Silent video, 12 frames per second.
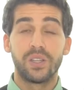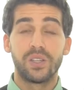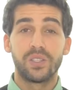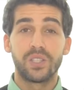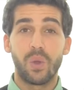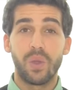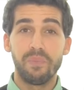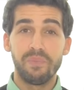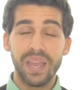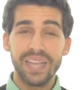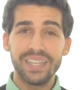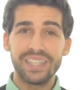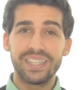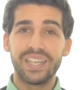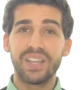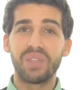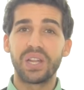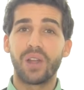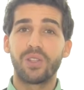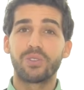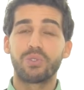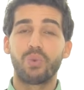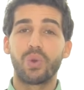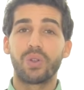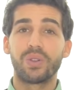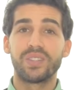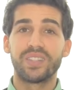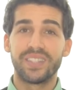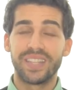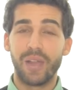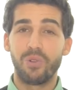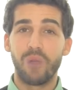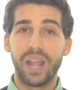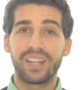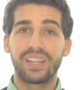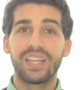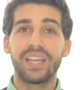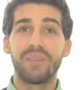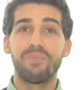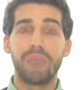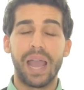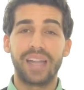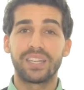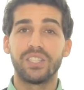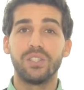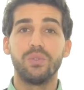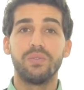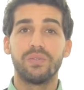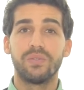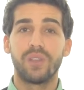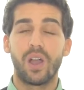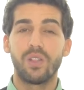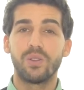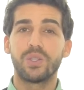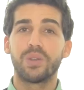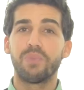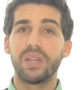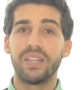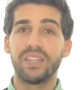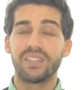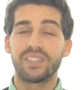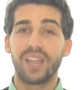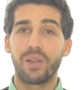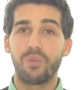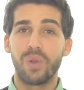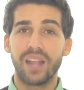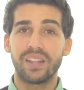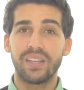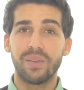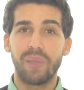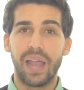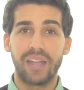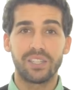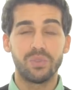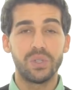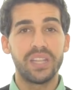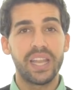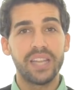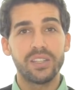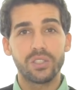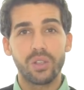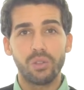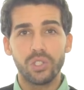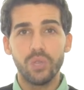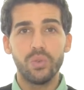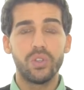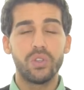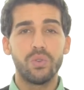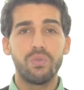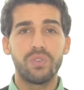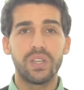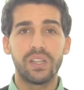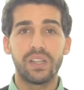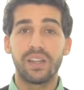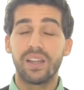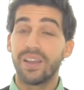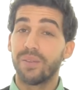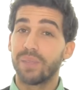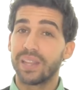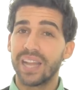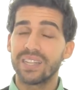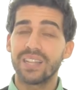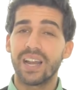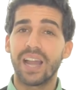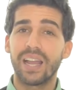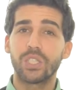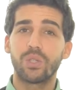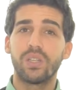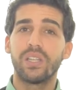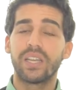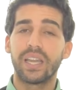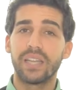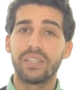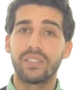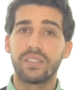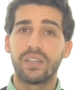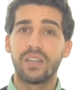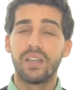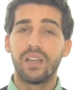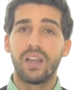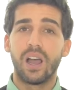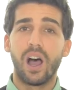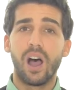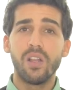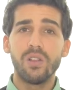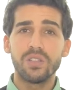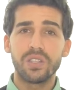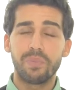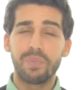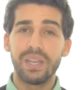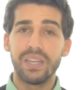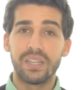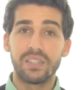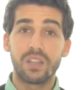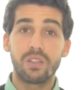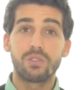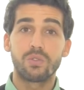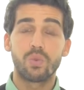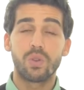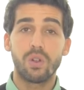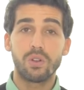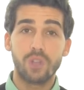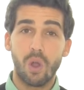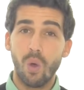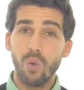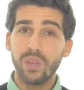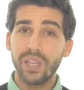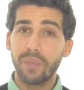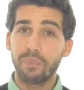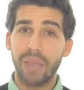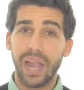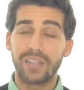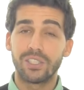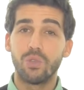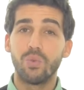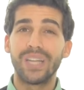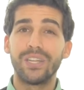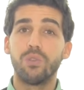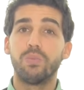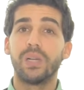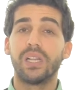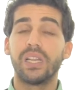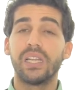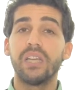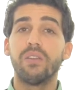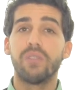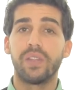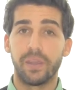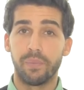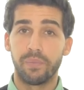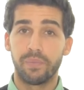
So it may seem that others' words directly impact you. Others' opinions directly impact you. When they insult you, you feel it. But that's not actually the case. Others' opinions, others' words only impact you when you believe them.